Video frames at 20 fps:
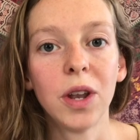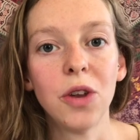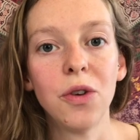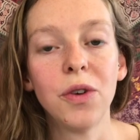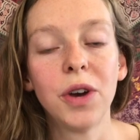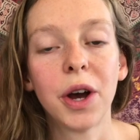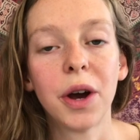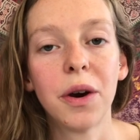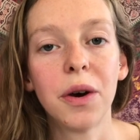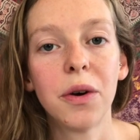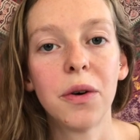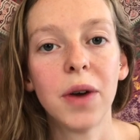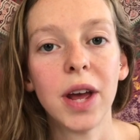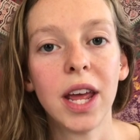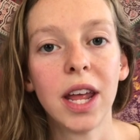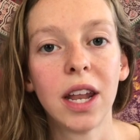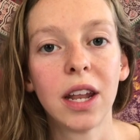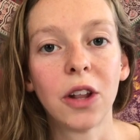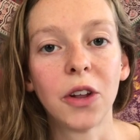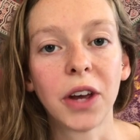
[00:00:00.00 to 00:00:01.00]
you go
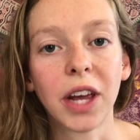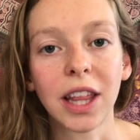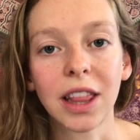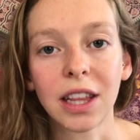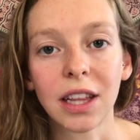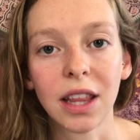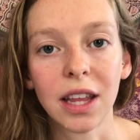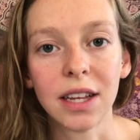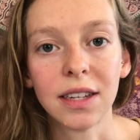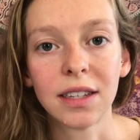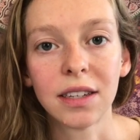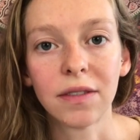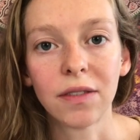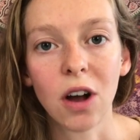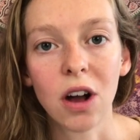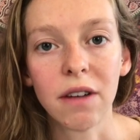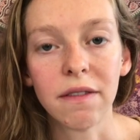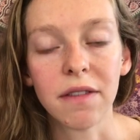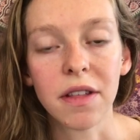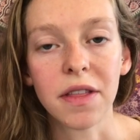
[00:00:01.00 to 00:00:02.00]
and look at the list of
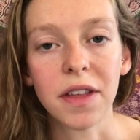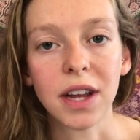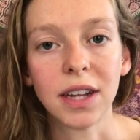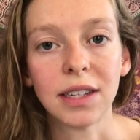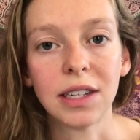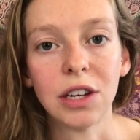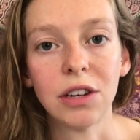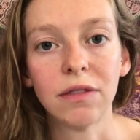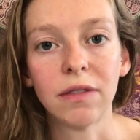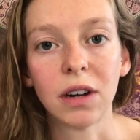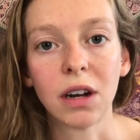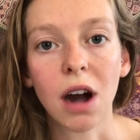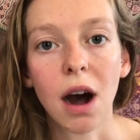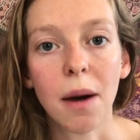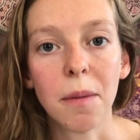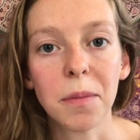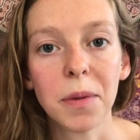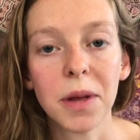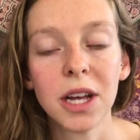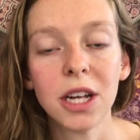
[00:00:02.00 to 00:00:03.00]
all the things you've
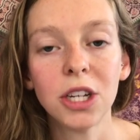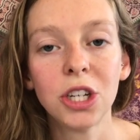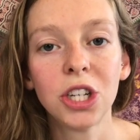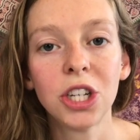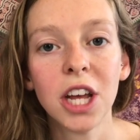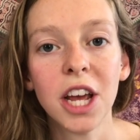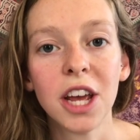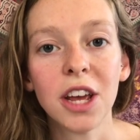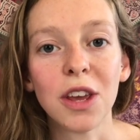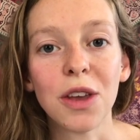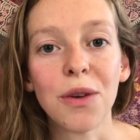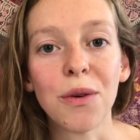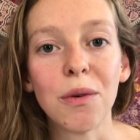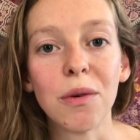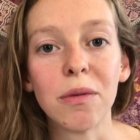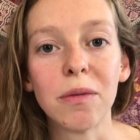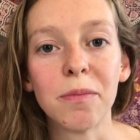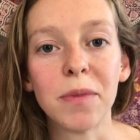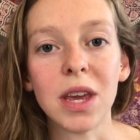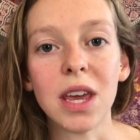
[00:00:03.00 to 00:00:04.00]
accomplished, you
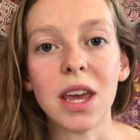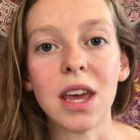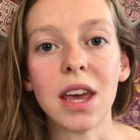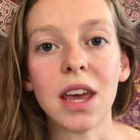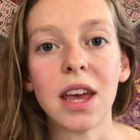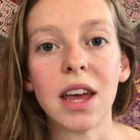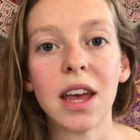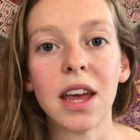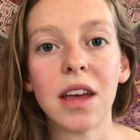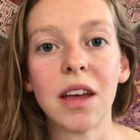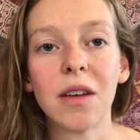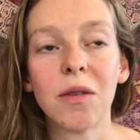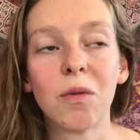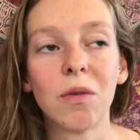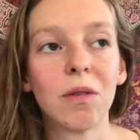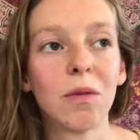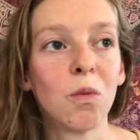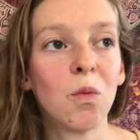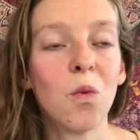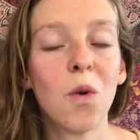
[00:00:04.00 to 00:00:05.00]
will be
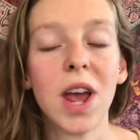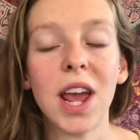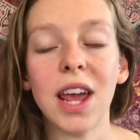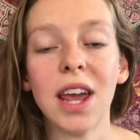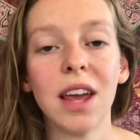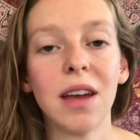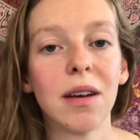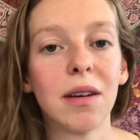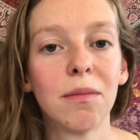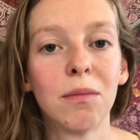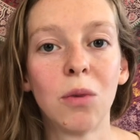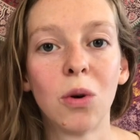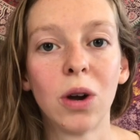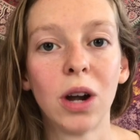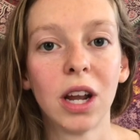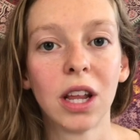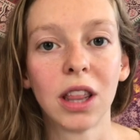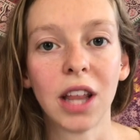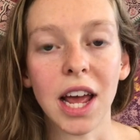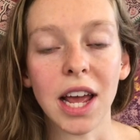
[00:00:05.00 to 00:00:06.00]
way more
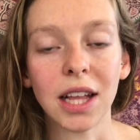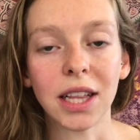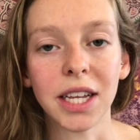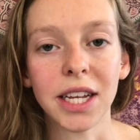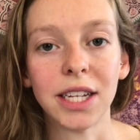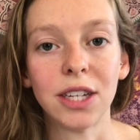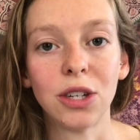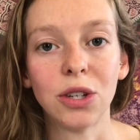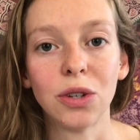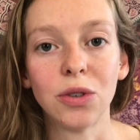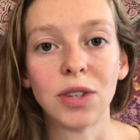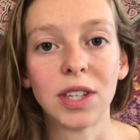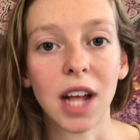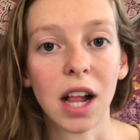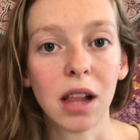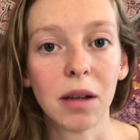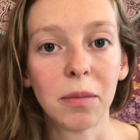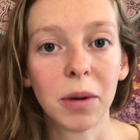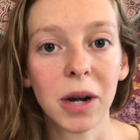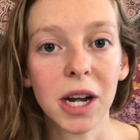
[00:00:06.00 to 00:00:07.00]
likely to
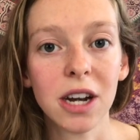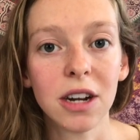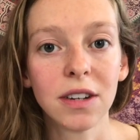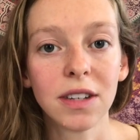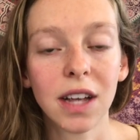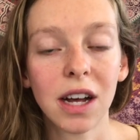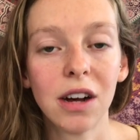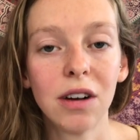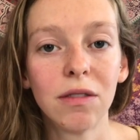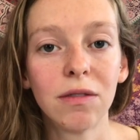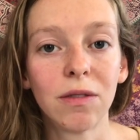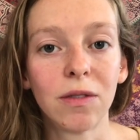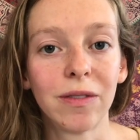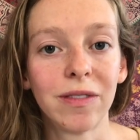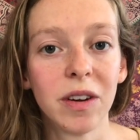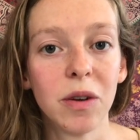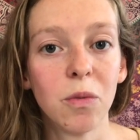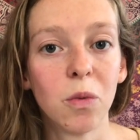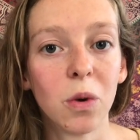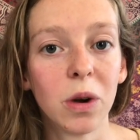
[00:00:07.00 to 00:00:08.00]
celebrate yourself,
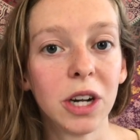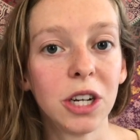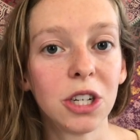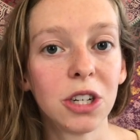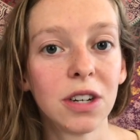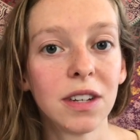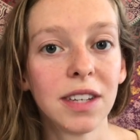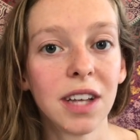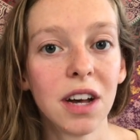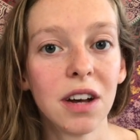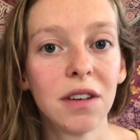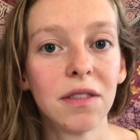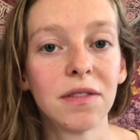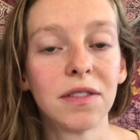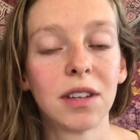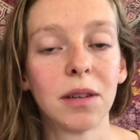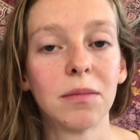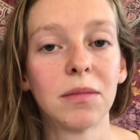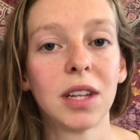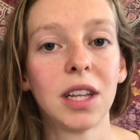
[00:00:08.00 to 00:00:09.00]
reward yourself,
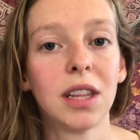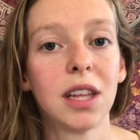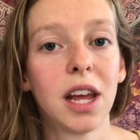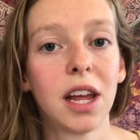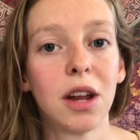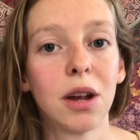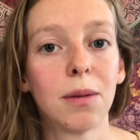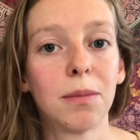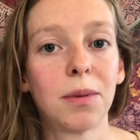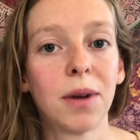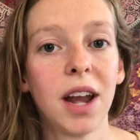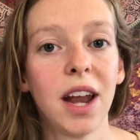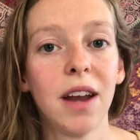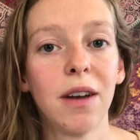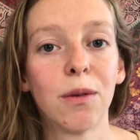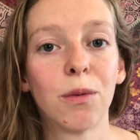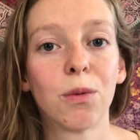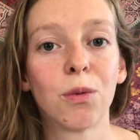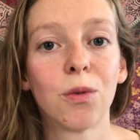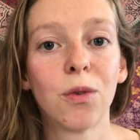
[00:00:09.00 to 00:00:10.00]
something that your brain
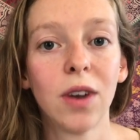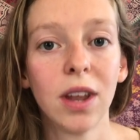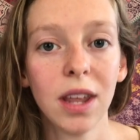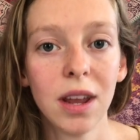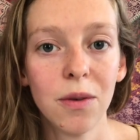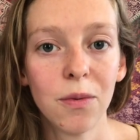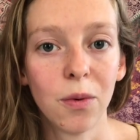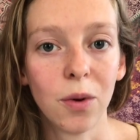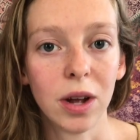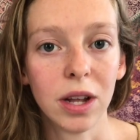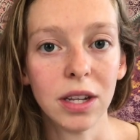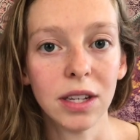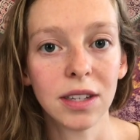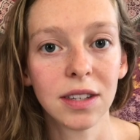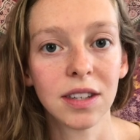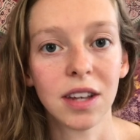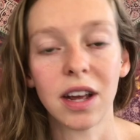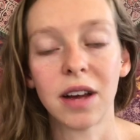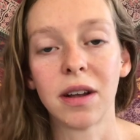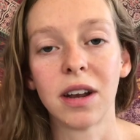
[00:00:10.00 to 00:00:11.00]
really
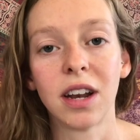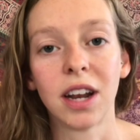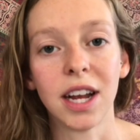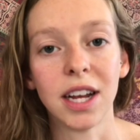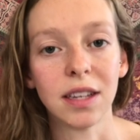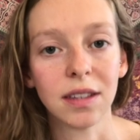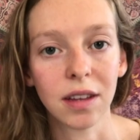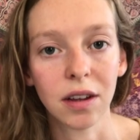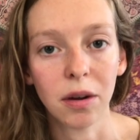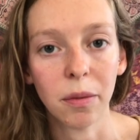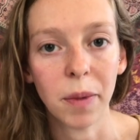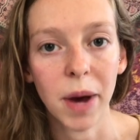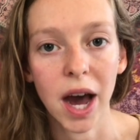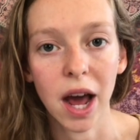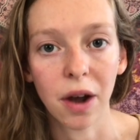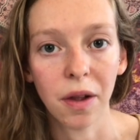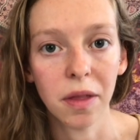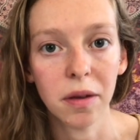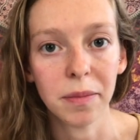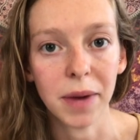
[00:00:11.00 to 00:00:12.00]
wants, a nice little pat
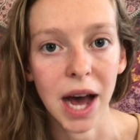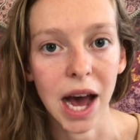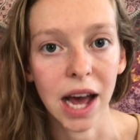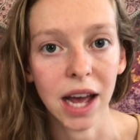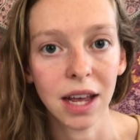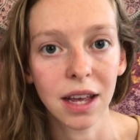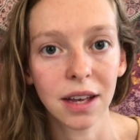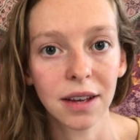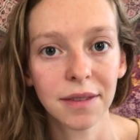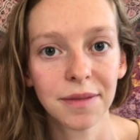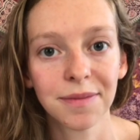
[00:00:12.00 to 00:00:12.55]
on the back.